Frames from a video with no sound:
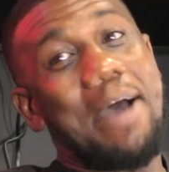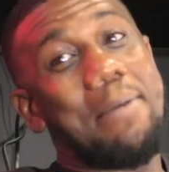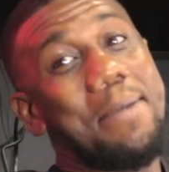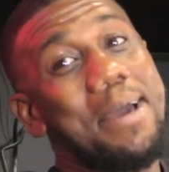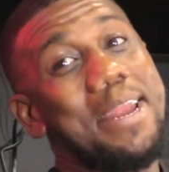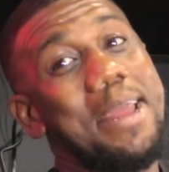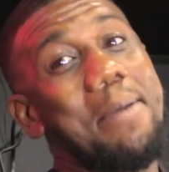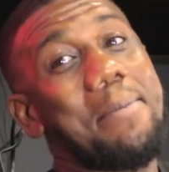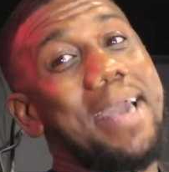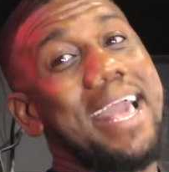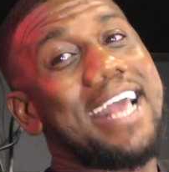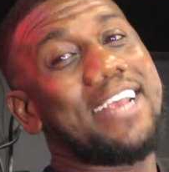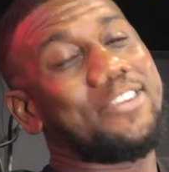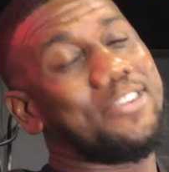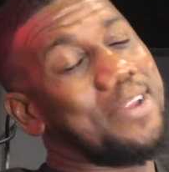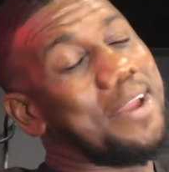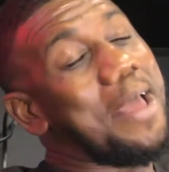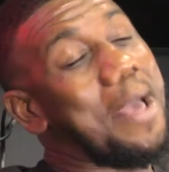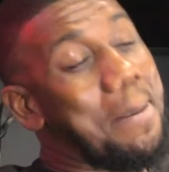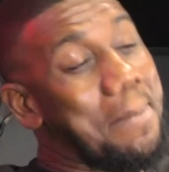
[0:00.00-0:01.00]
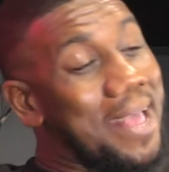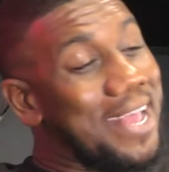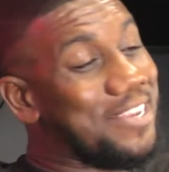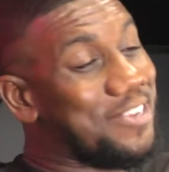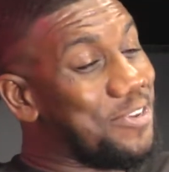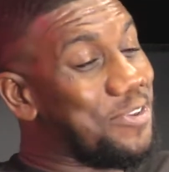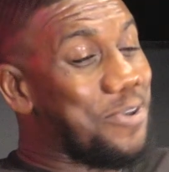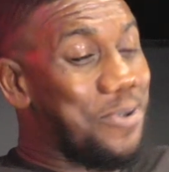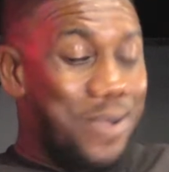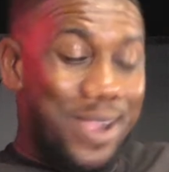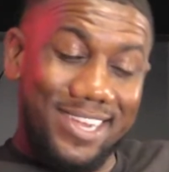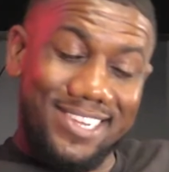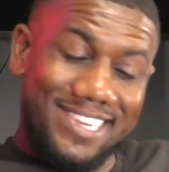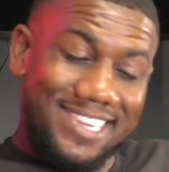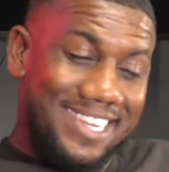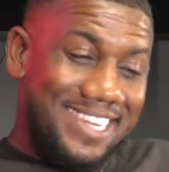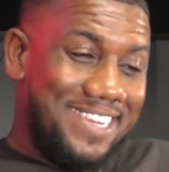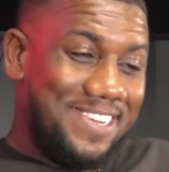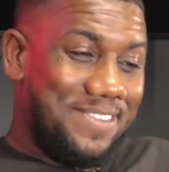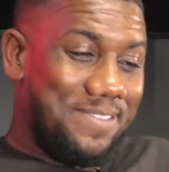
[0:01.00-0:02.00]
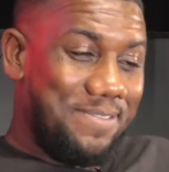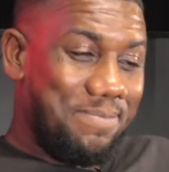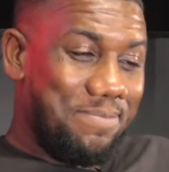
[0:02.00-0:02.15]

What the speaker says: Now I'm gonna ask you a question.